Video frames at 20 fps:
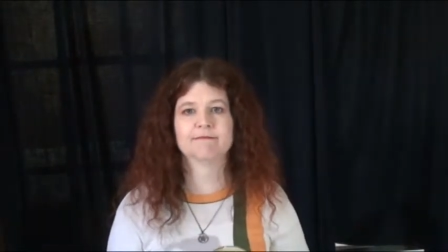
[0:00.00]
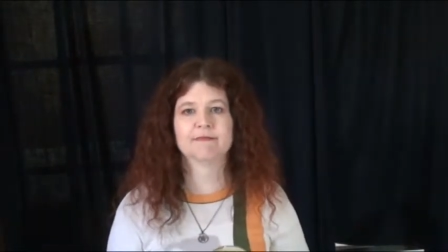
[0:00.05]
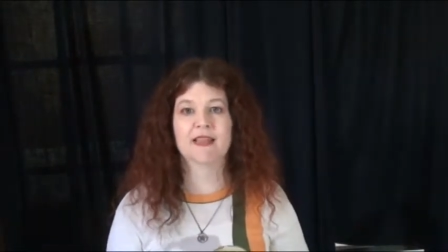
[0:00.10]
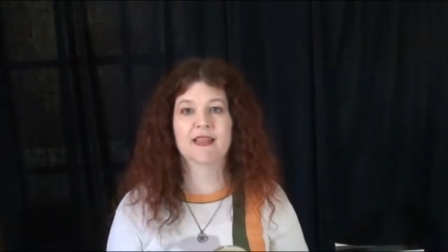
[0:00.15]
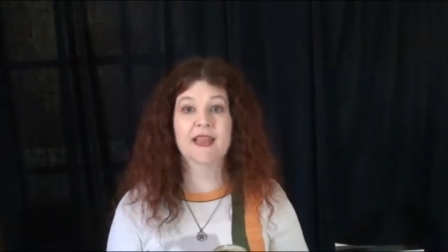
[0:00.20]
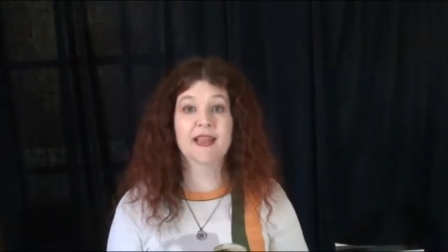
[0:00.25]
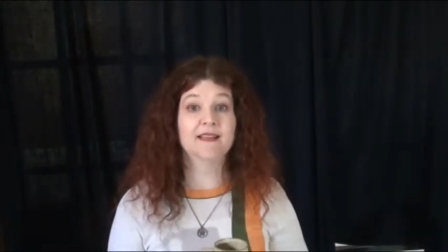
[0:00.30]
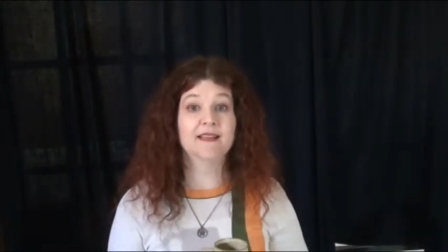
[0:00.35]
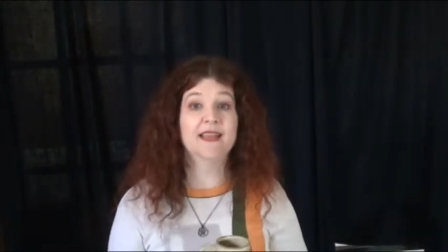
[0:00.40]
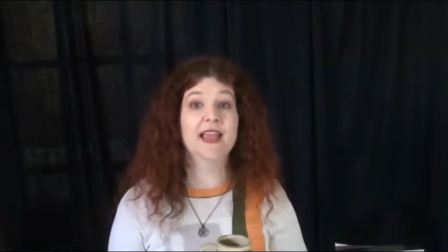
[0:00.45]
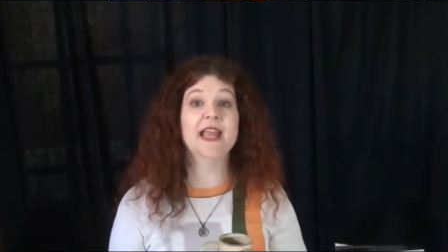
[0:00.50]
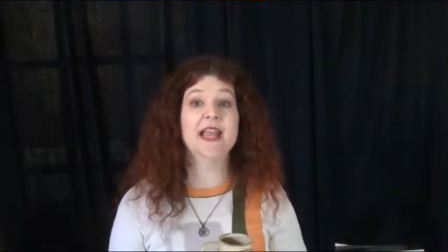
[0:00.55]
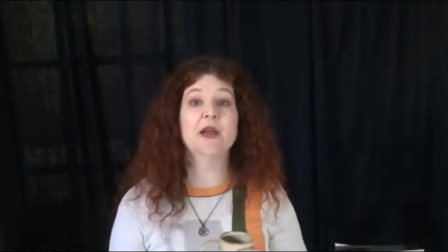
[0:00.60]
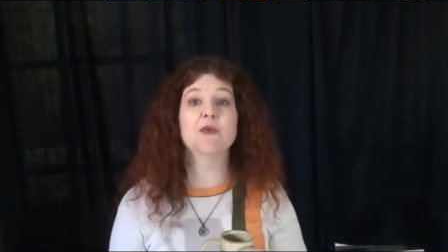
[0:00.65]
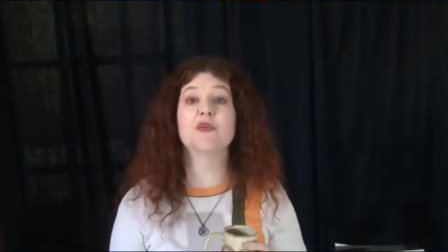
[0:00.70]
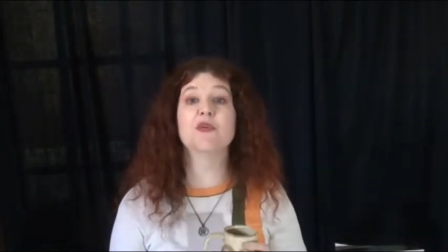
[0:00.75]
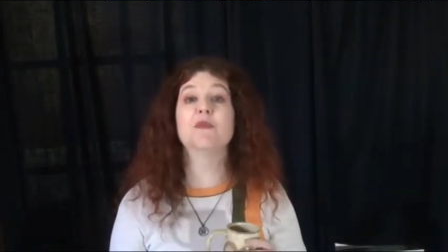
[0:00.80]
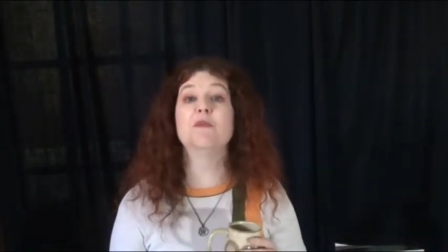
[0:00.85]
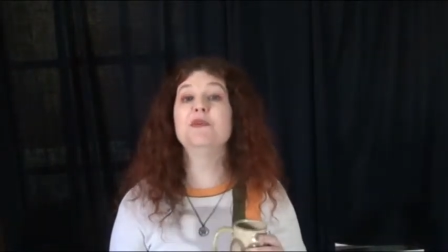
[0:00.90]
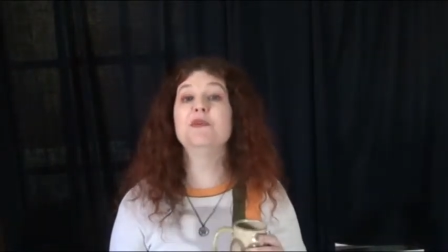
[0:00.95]
And they can take it
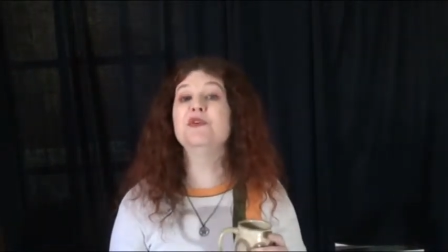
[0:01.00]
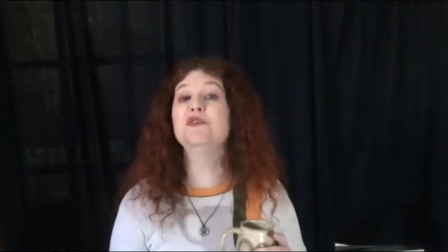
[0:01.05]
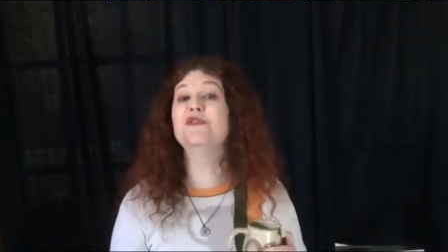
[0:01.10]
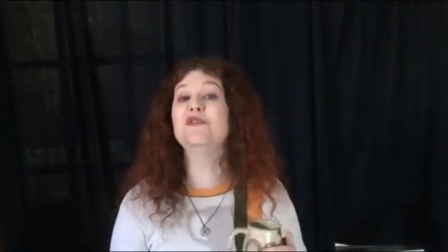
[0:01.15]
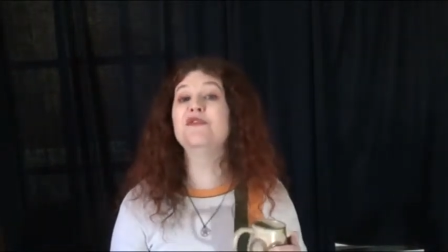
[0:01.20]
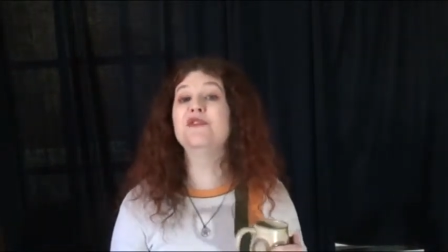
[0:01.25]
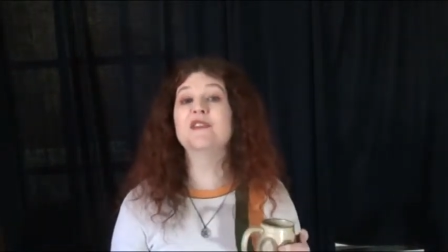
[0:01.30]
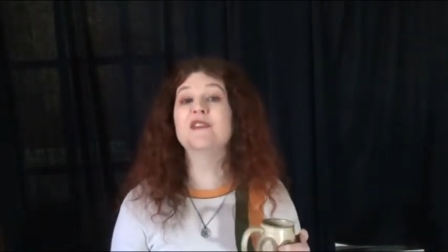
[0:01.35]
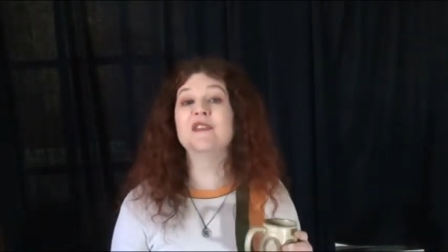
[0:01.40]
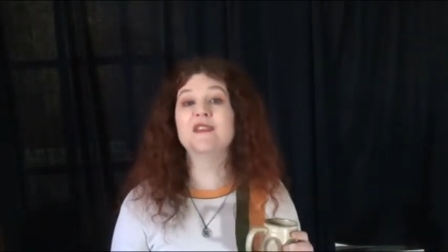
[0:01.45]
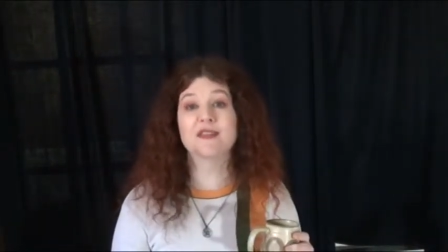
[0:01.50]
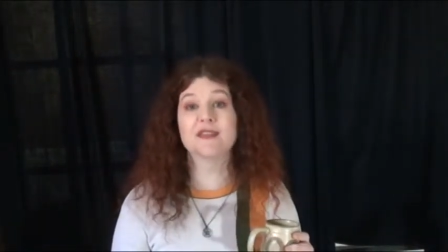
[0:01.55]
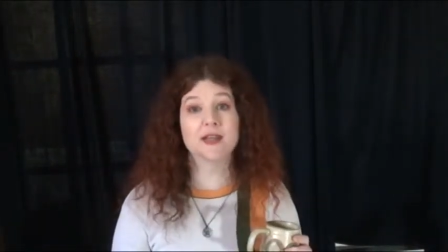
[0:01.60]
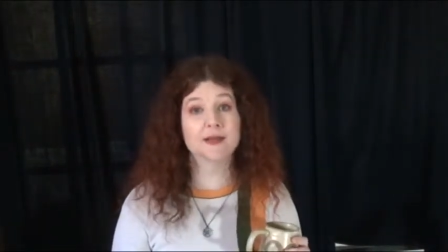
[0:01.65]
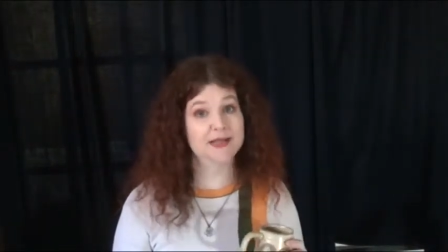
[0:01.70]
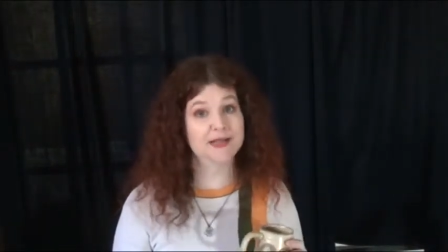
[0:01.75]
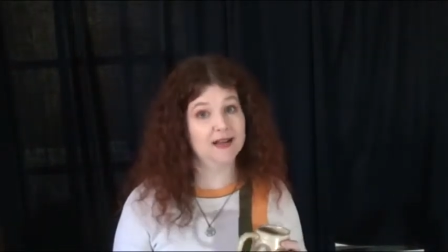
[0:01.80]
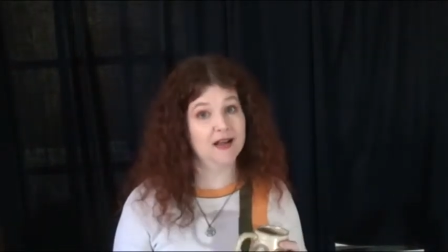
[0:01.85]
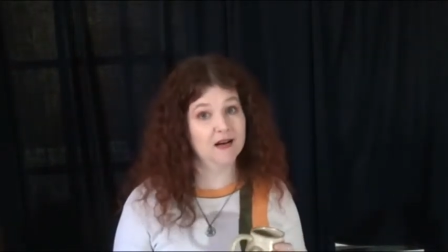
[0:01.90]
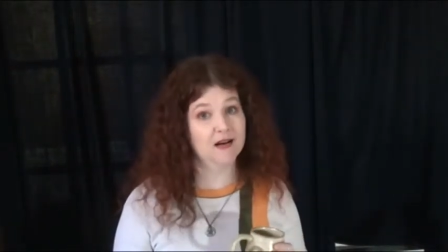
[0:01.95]
with beautiful
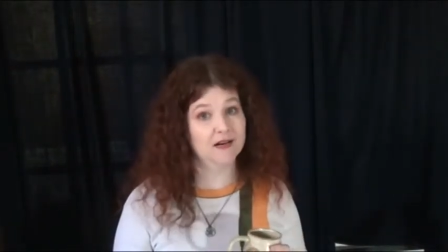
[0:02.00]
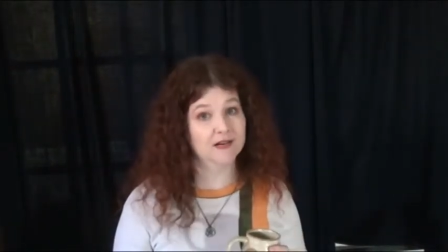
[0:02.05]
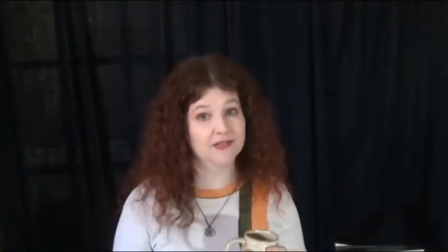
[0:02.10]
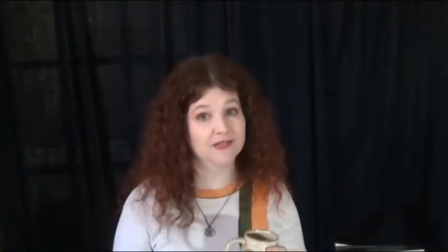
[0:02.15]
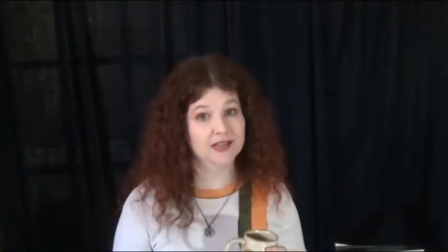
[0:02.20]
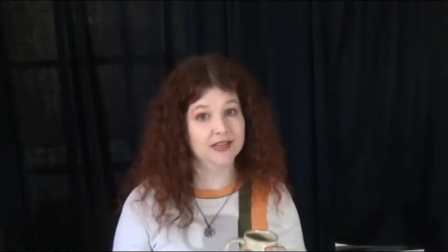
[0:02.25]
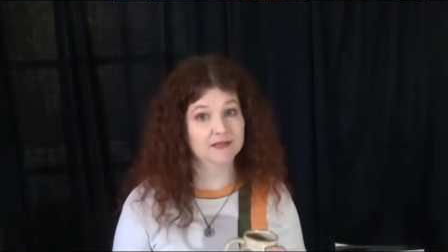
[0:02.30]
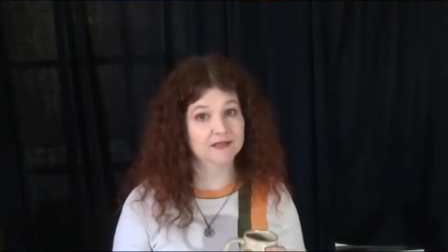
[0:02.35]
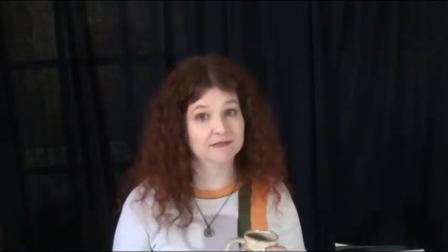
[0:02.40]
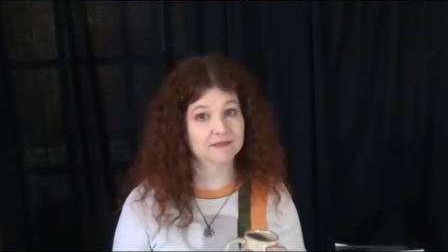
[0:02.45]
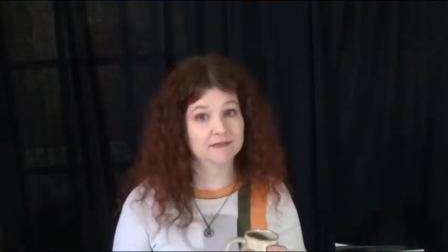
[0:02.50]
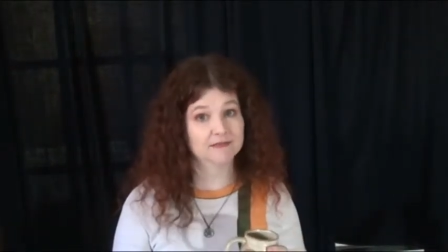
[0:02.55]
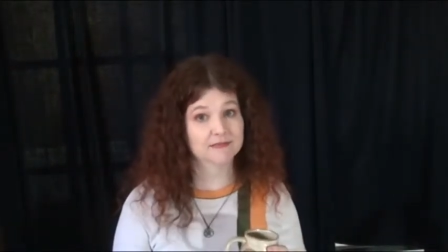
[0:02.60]
cinematography.